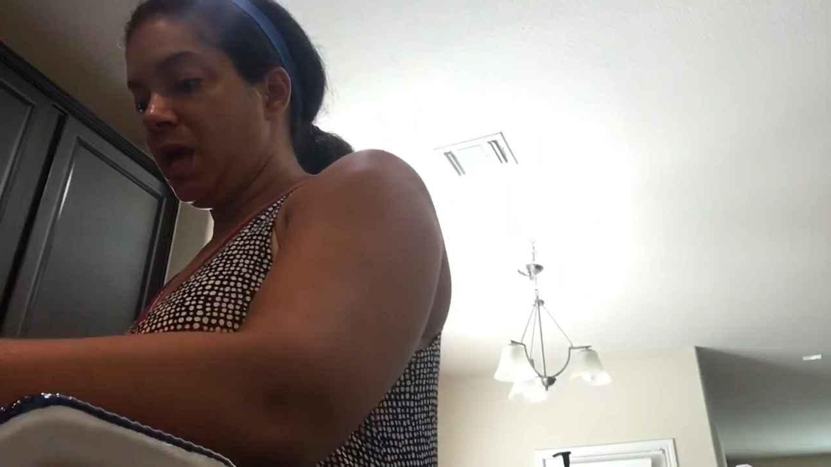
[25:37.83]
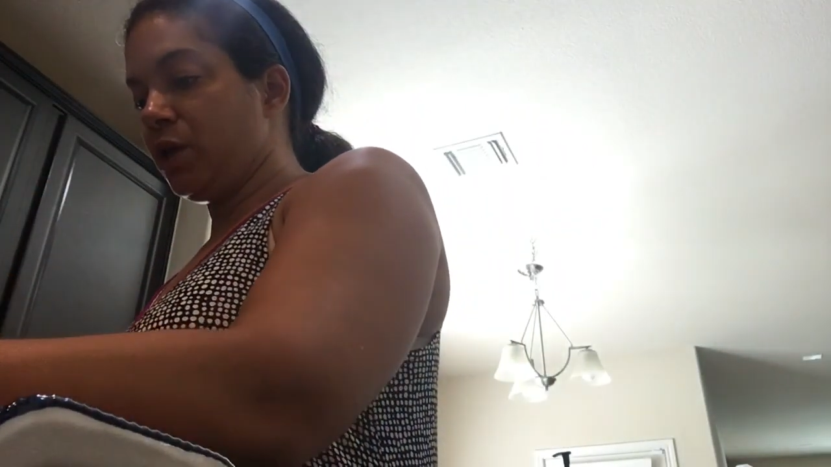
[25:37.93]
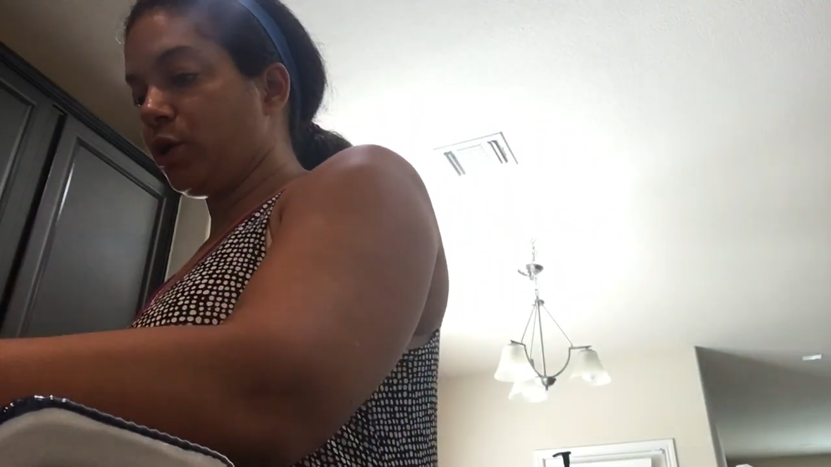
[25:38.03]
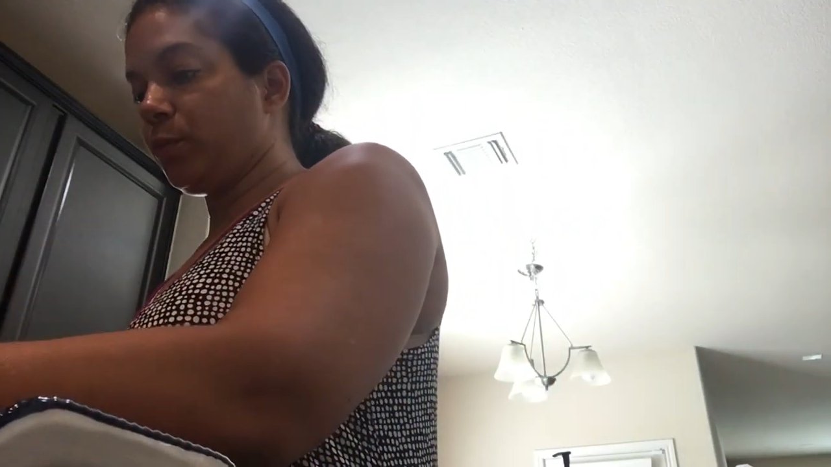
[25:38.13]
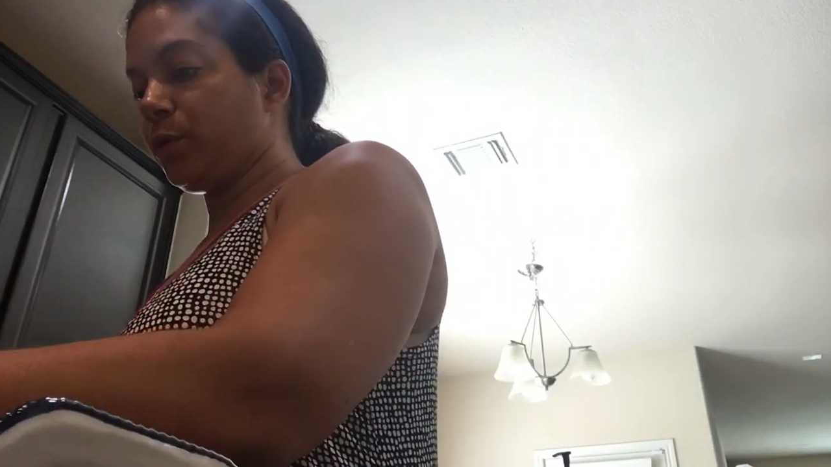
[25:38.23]

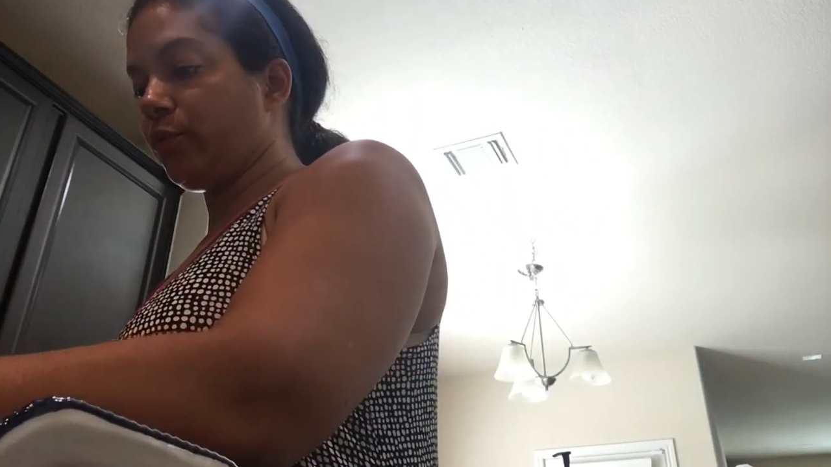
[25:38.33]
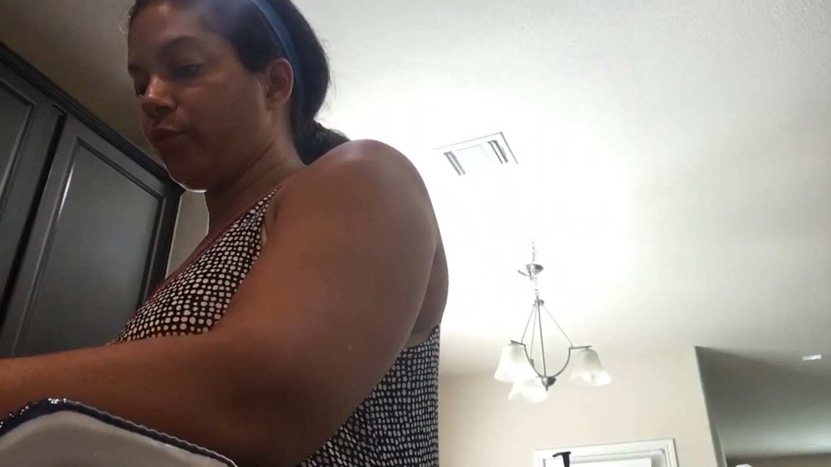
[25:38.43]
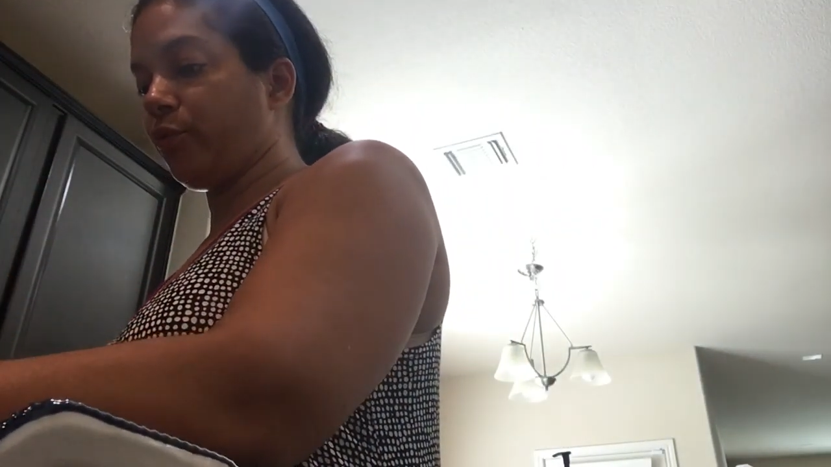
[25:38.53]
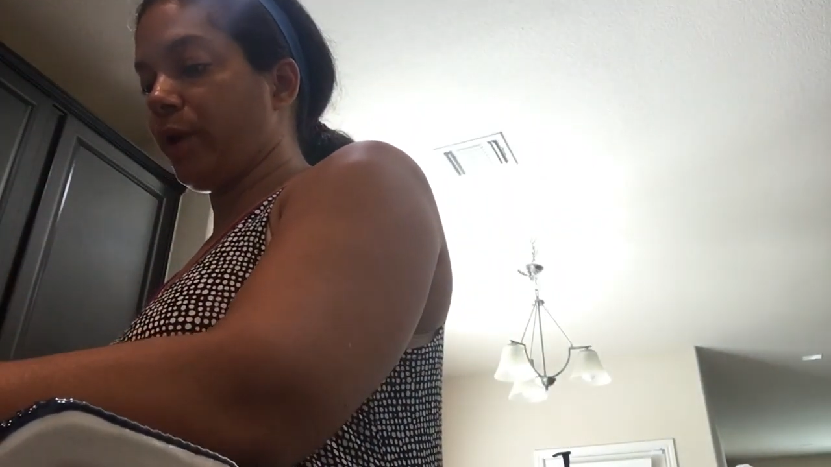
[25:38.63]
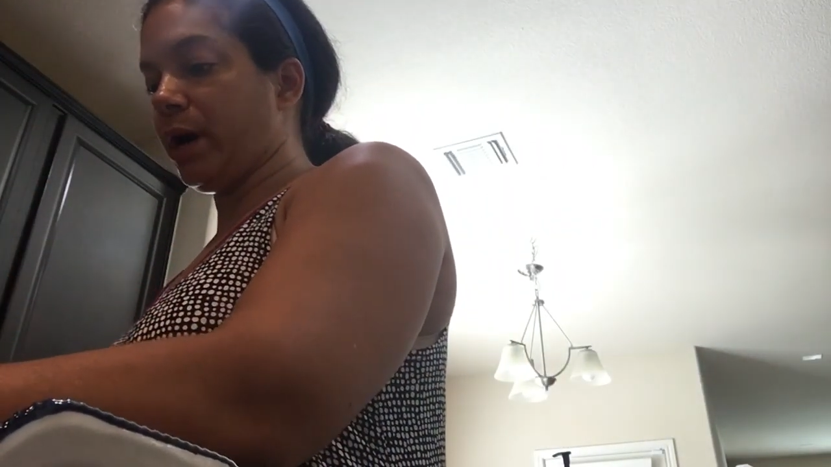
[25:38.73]
you're gonna put it
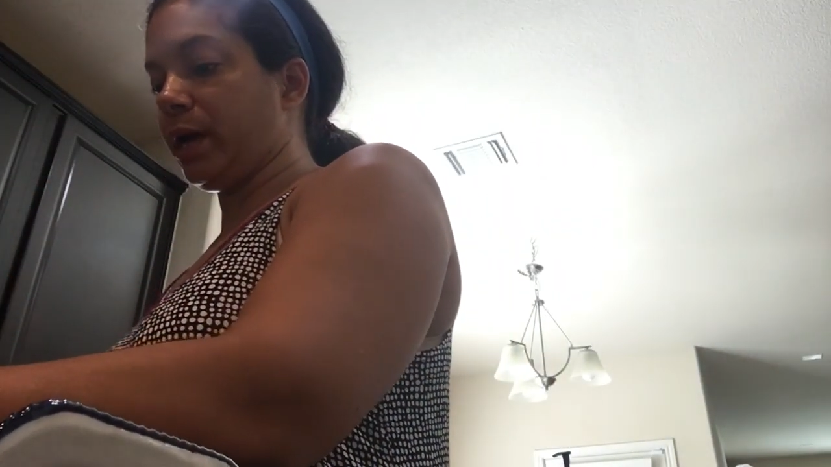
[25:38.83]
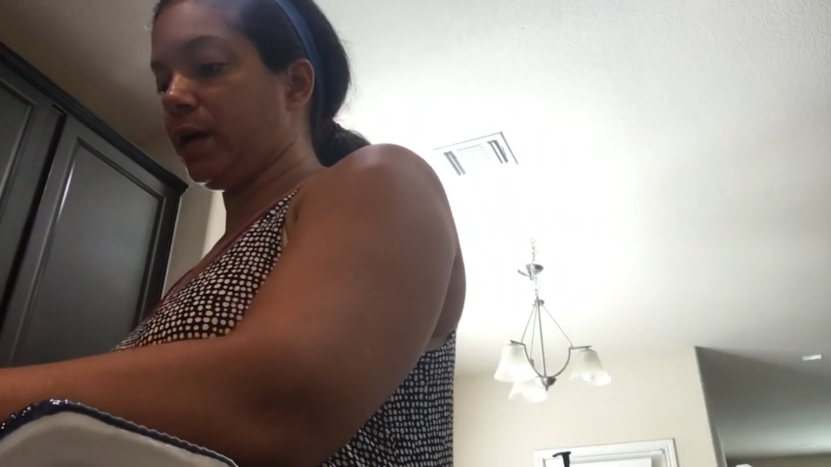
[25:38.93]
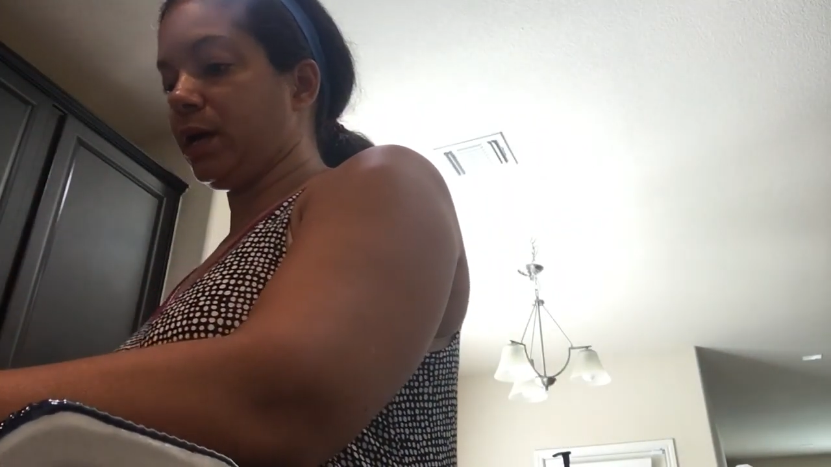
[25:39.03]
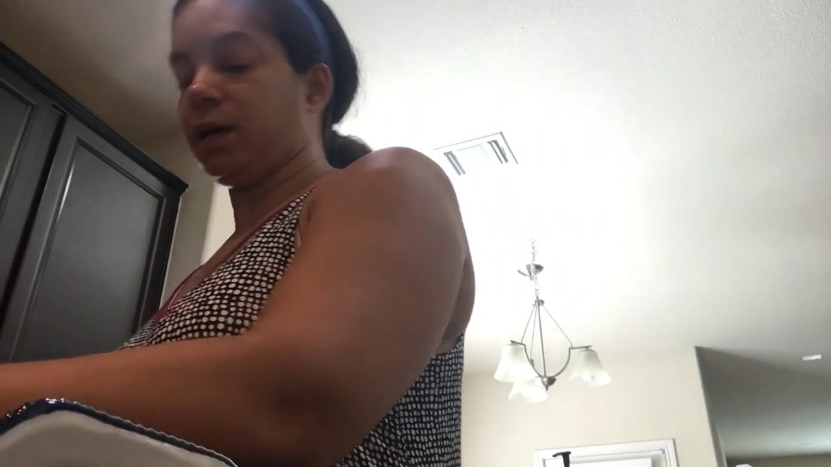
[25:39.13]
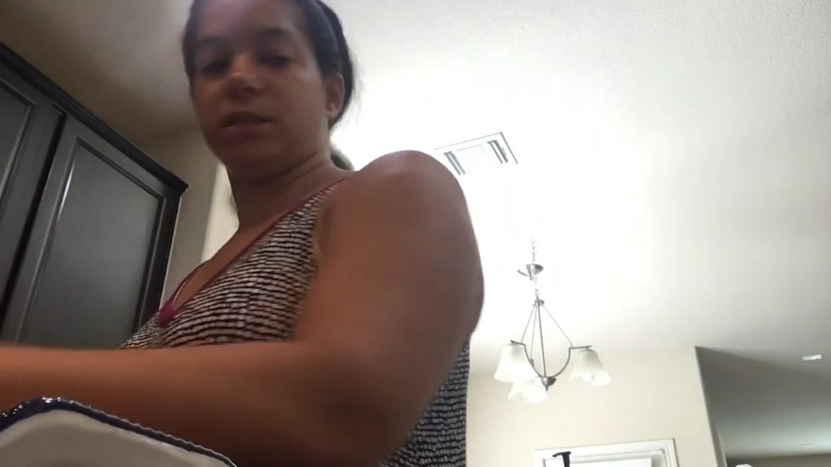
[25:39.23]
right
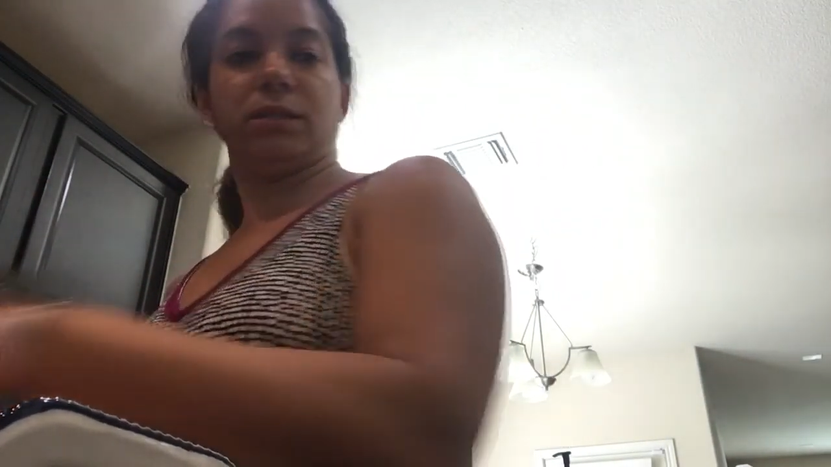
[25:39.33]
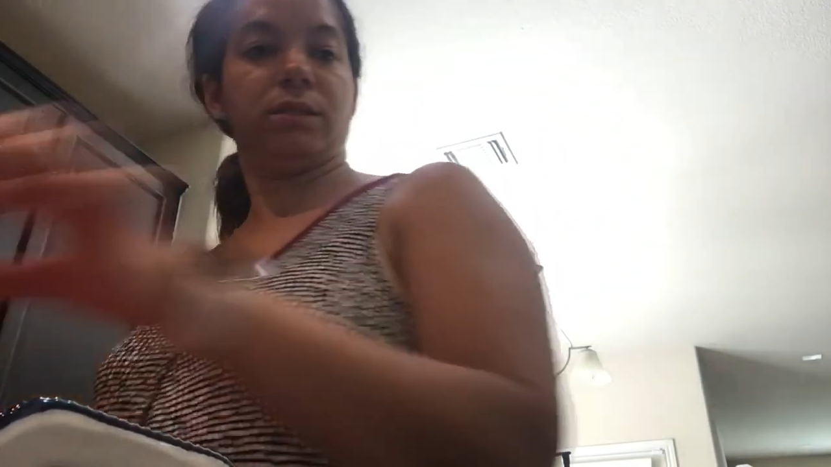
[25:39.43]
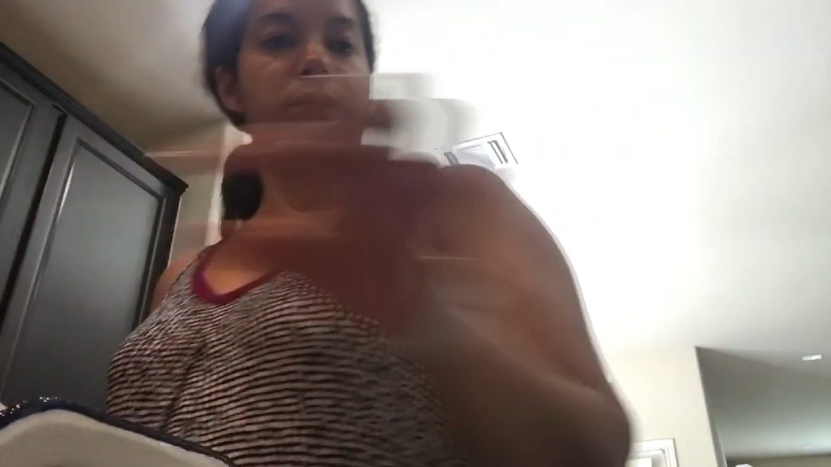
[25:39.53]
on